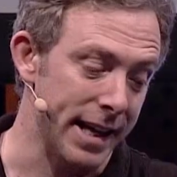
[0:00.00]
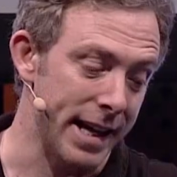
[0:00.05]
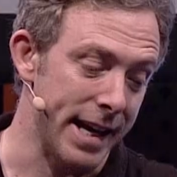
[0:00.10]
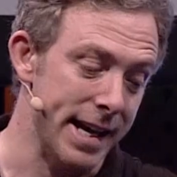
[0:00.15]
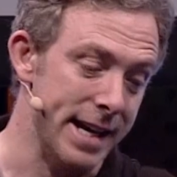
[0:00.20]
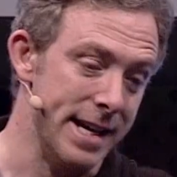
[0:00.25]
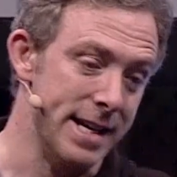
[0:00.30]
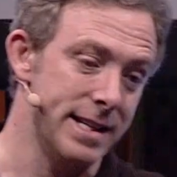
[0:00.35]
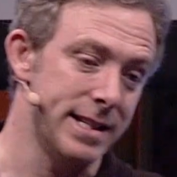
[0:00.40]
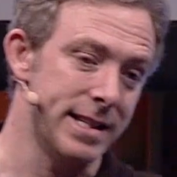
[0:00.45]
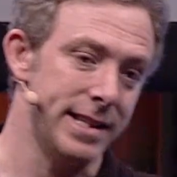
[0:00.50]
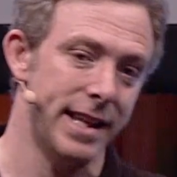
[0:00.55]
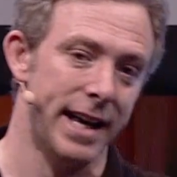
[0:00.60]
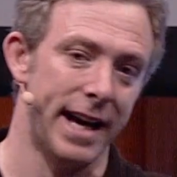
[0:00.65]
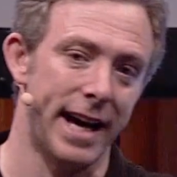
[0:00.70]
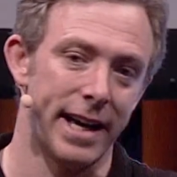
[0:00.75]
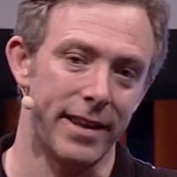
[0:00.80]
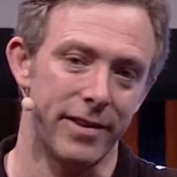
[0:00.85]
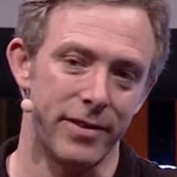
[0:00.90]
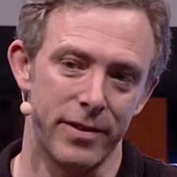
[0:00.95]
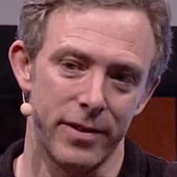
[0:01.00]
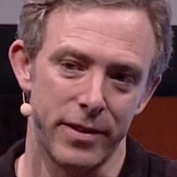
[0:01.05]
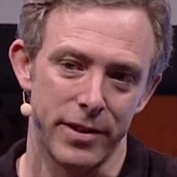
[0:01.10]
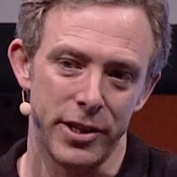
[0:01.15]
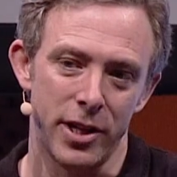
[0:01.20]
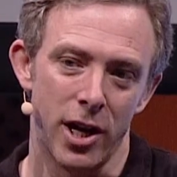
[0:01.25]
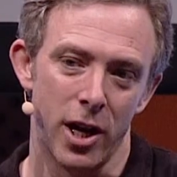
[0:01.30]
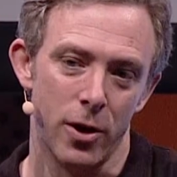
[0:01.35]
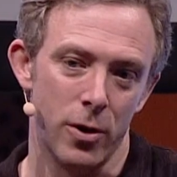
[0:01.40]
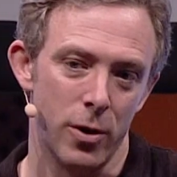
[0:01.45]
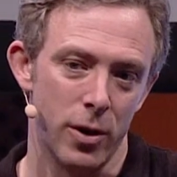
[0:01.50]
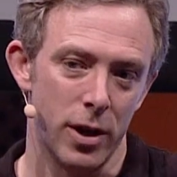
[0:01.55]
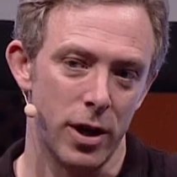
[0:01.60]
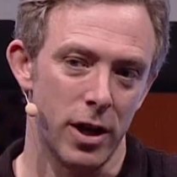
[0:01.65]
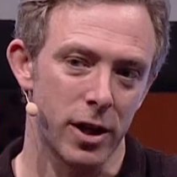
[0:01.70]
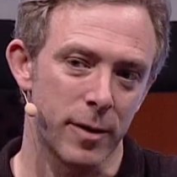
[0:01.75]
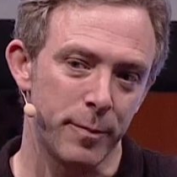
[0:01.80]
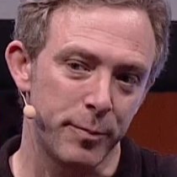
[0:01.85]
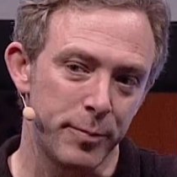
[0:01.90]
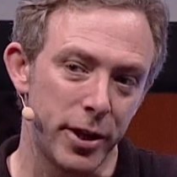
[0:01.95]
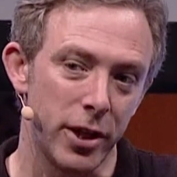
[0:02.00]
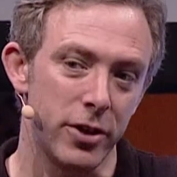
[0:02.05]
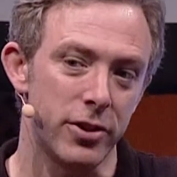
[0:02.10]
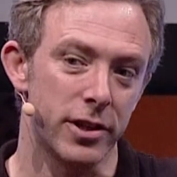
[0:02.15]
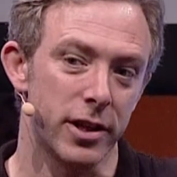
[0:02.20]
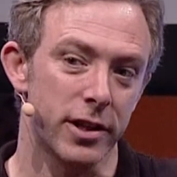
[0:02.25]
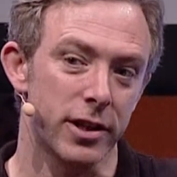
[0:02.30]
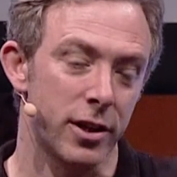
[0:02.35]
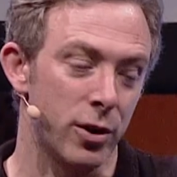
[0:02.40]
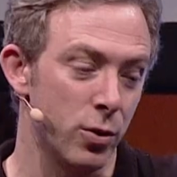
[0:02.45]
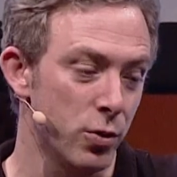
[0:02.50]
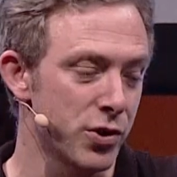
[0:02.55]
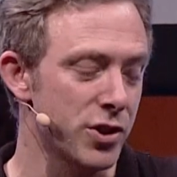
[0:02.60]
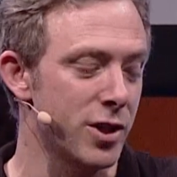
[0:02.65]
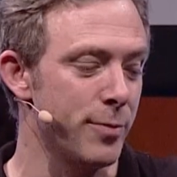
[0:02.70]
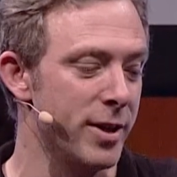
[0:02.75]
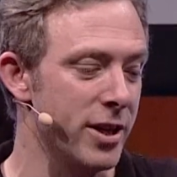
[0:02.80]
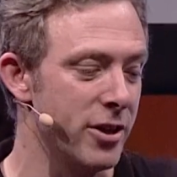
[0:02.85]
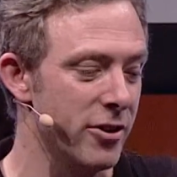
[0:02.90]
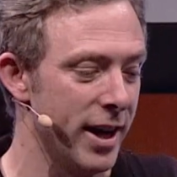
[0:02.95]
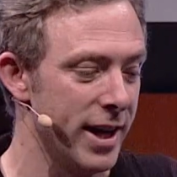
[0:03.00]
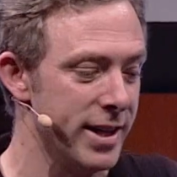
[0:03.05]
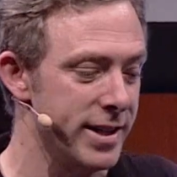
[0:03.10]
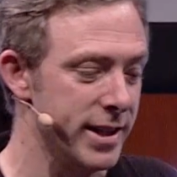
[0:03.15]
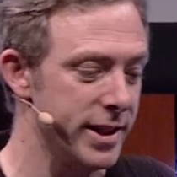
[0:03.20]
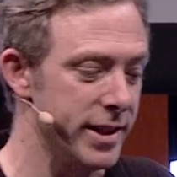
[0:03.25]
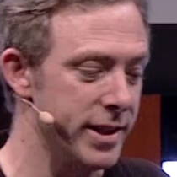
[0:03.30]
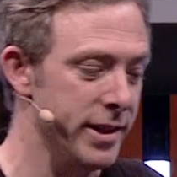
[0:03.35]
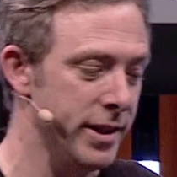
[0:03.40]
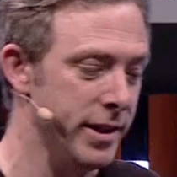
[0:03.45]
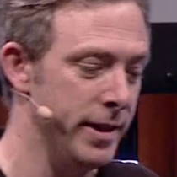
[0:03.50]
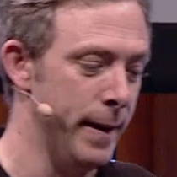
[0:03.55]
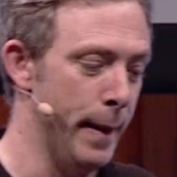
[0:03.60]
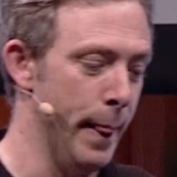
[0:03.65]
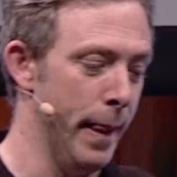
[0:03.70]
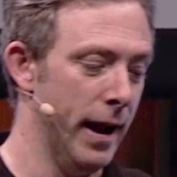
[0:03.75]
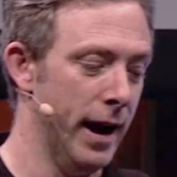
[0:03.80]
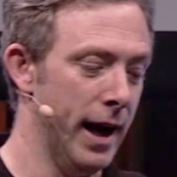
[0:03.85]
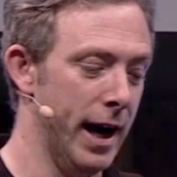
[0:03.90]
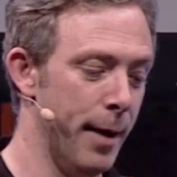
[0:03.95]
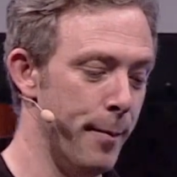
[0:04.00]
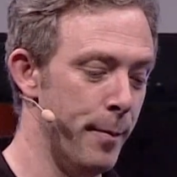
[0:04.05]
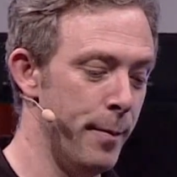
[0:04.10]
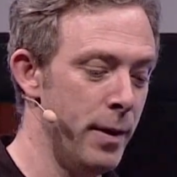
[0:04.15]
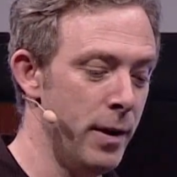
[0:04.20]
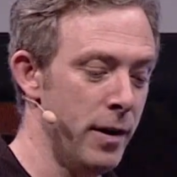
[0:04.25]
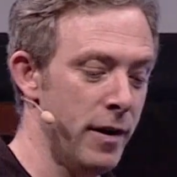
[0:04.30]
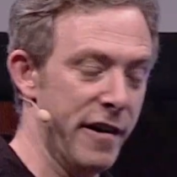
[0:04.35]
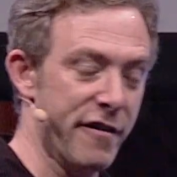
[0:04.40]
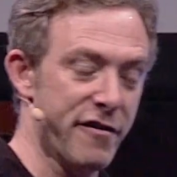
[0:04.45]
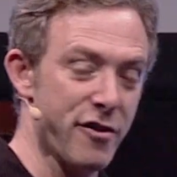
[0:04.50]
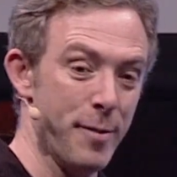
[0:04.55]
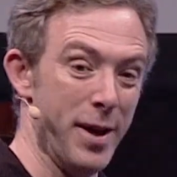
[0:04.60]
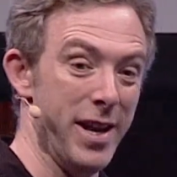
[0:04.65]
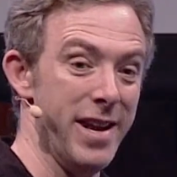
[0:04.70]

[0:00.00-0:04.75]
is that you know, a computer can also be created um, from a